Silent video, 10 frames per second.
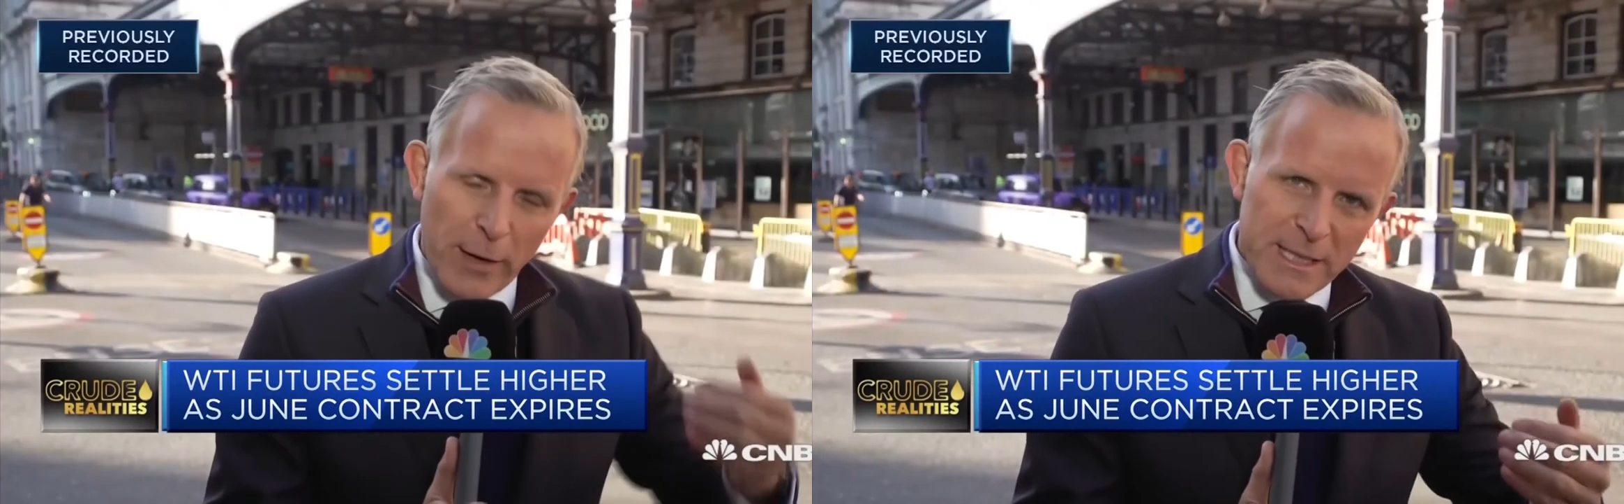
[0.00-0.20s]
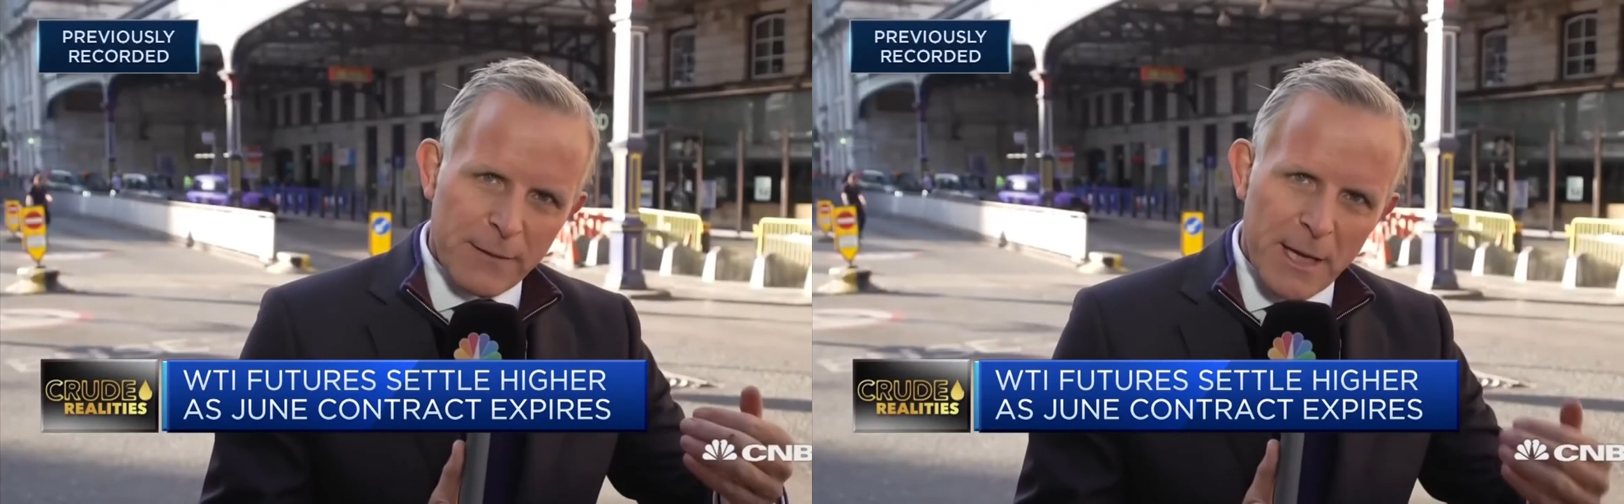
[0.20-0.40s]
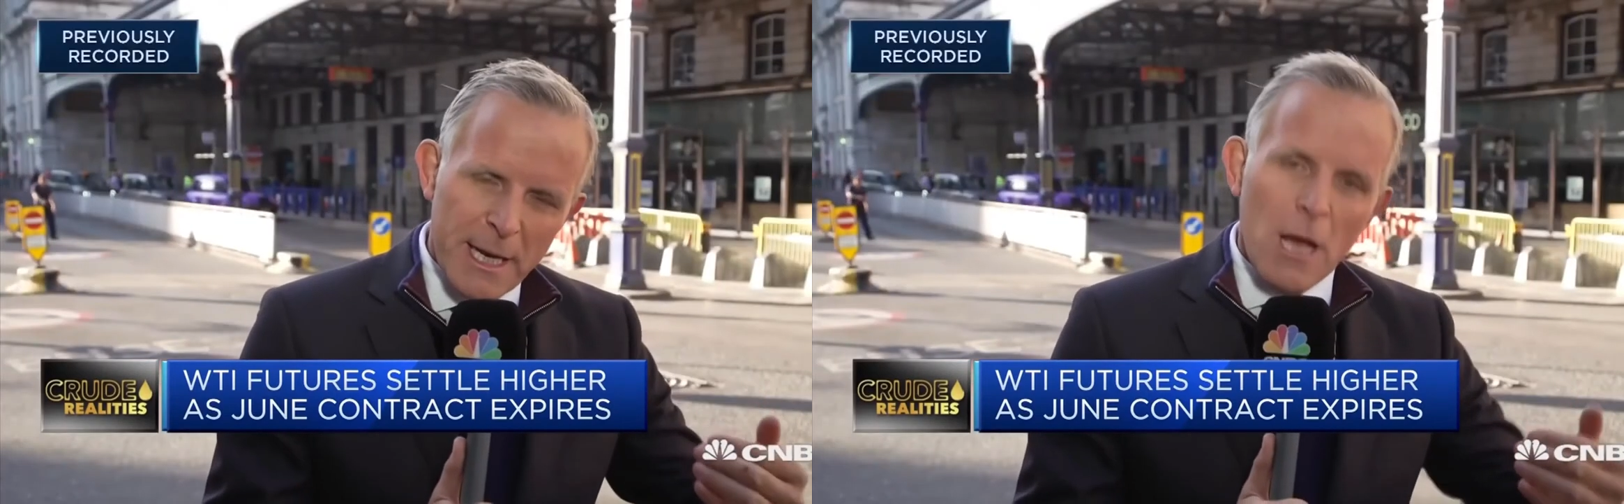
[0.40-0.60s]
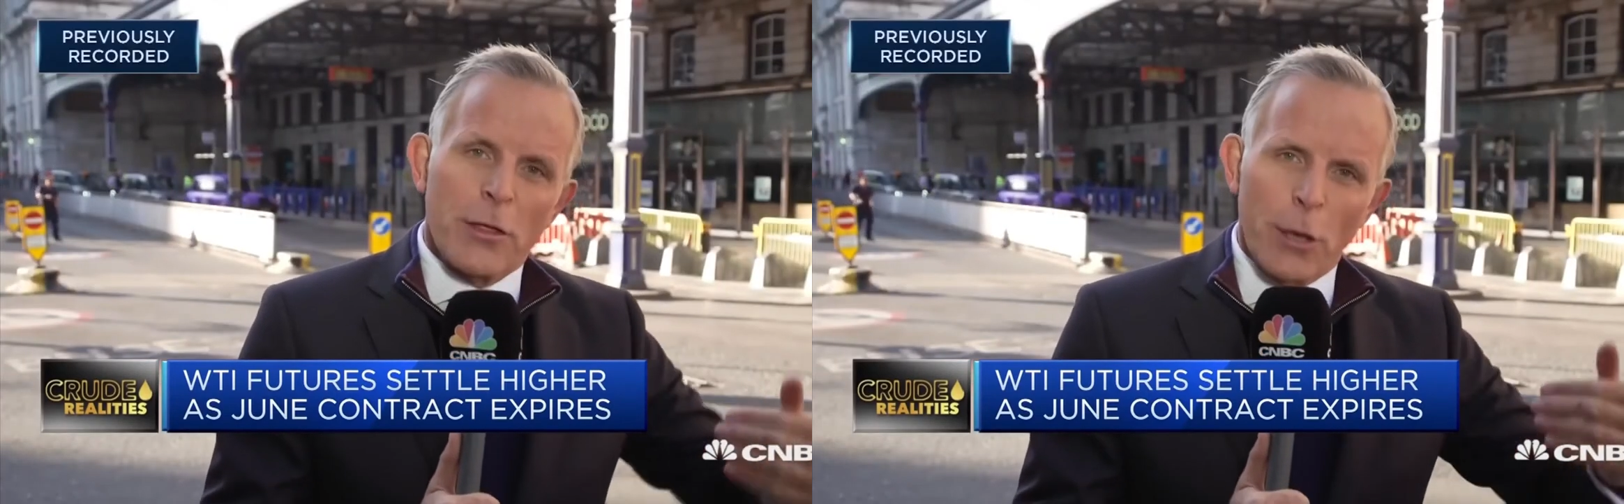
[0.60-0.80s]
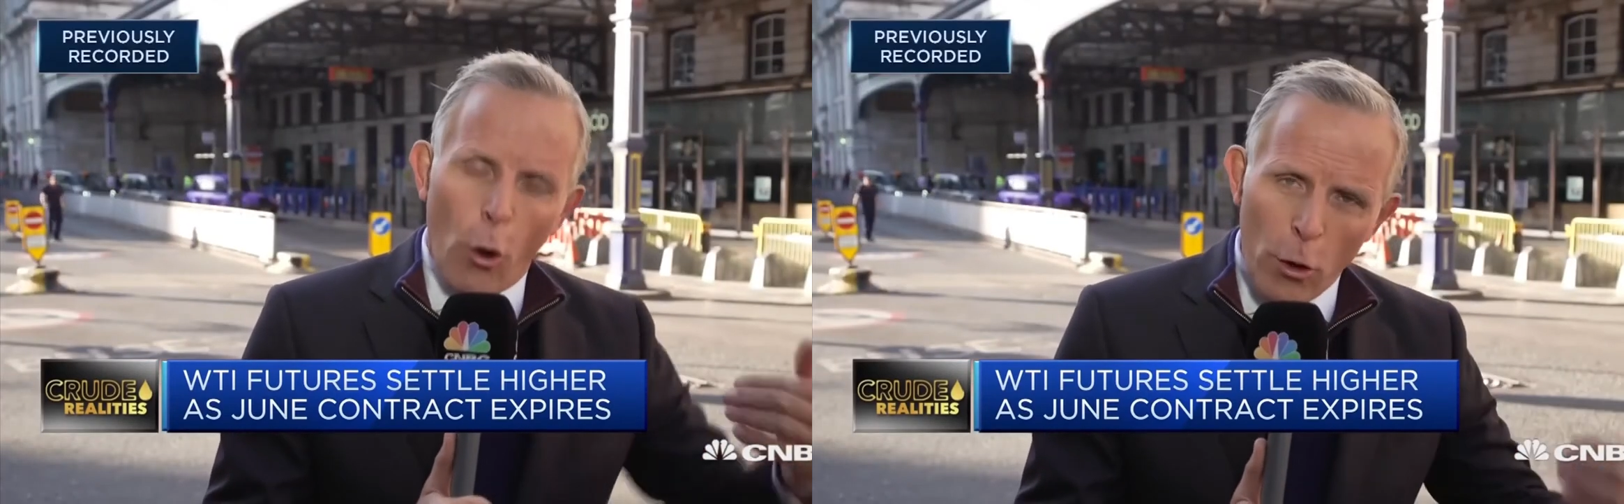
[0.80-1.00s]
aggressively.
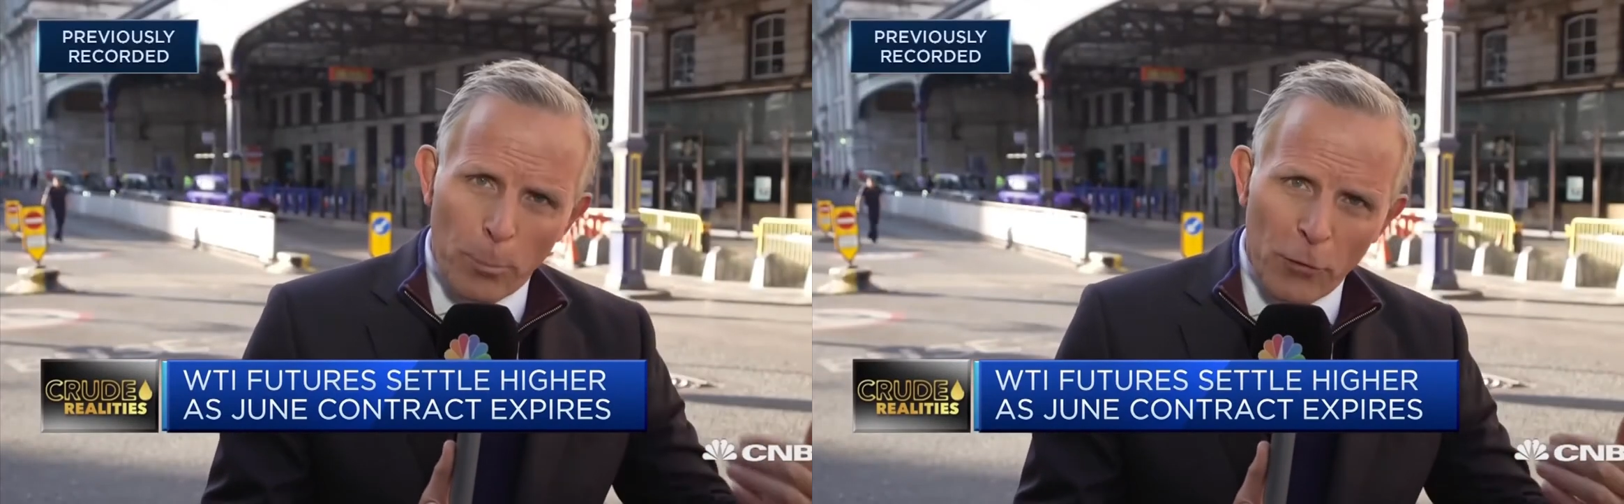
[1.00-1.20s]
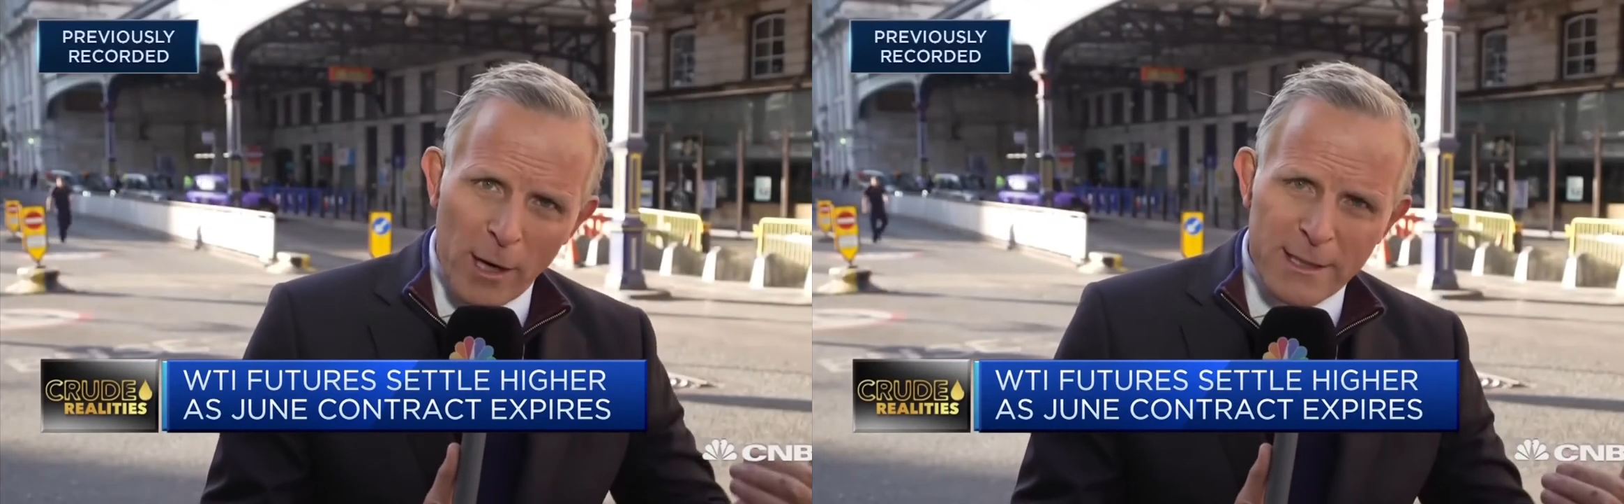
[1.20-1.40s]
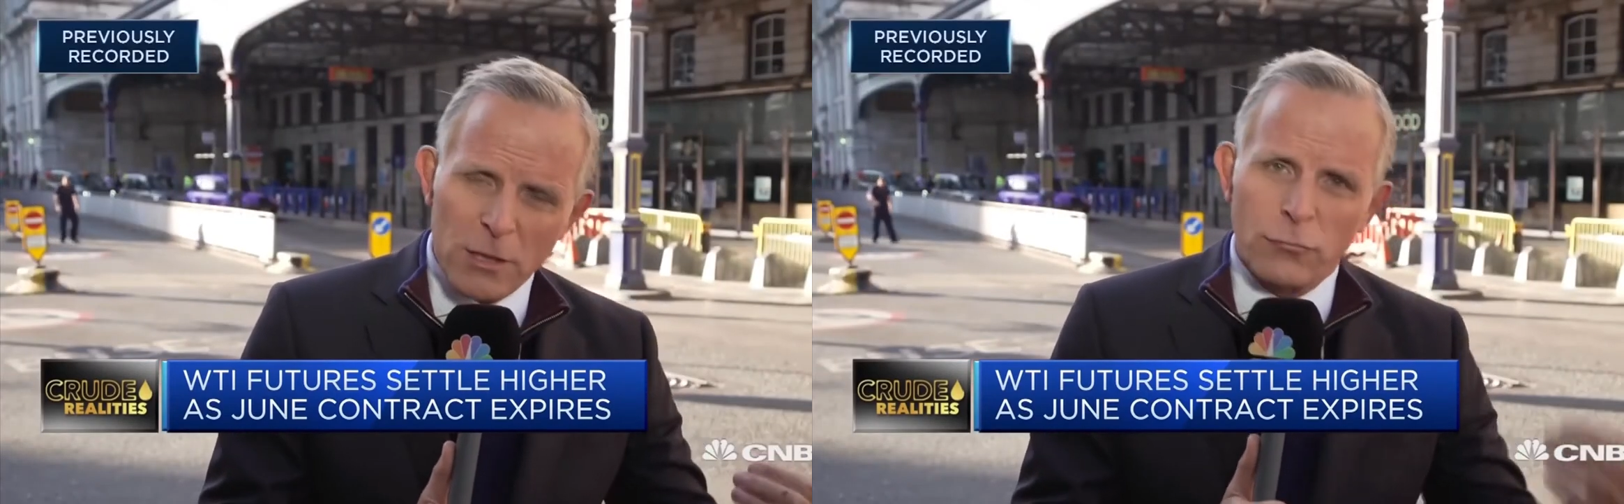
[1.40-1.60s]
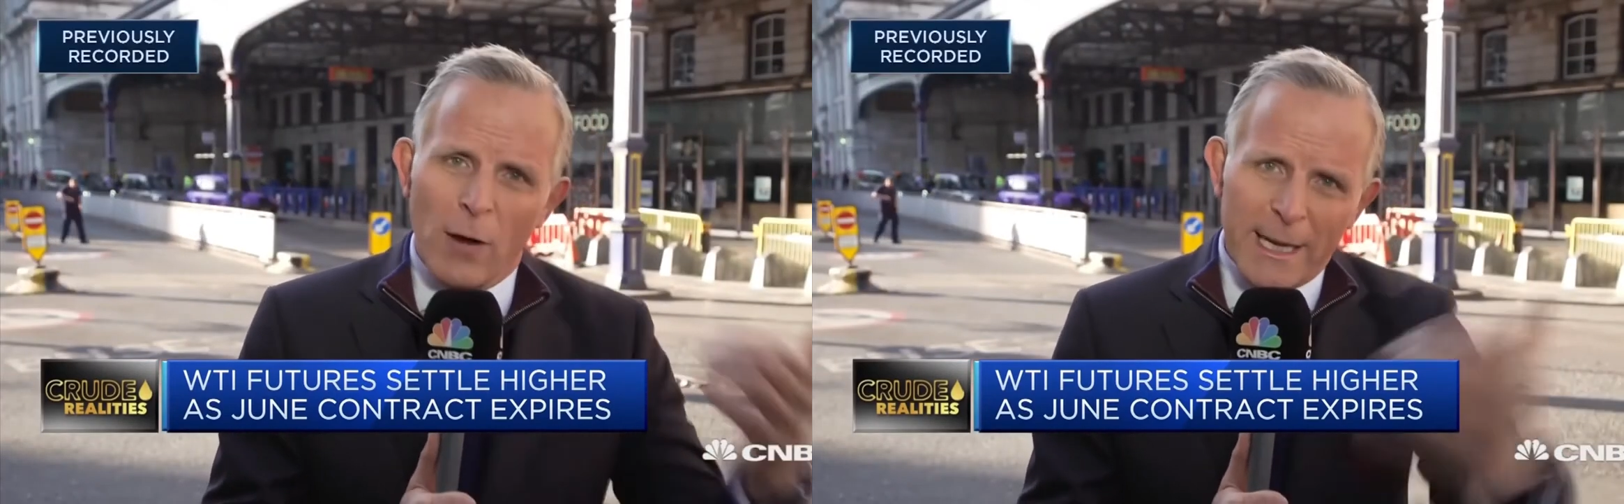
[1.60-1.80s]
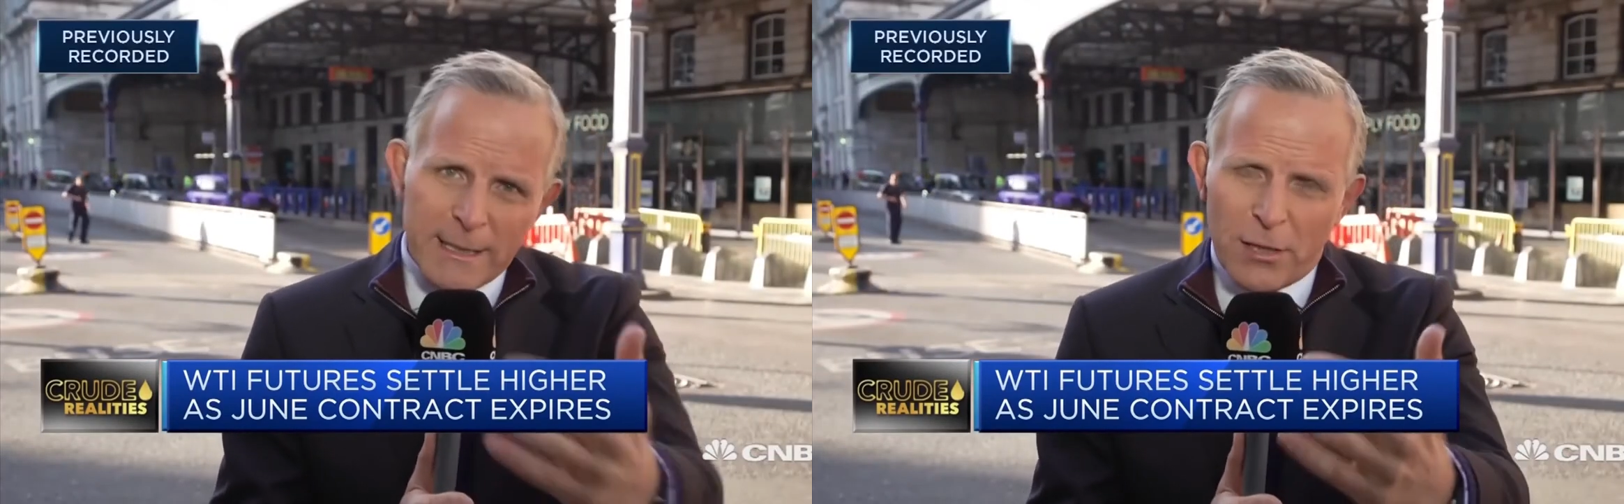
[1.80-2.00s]
The oil price has rallied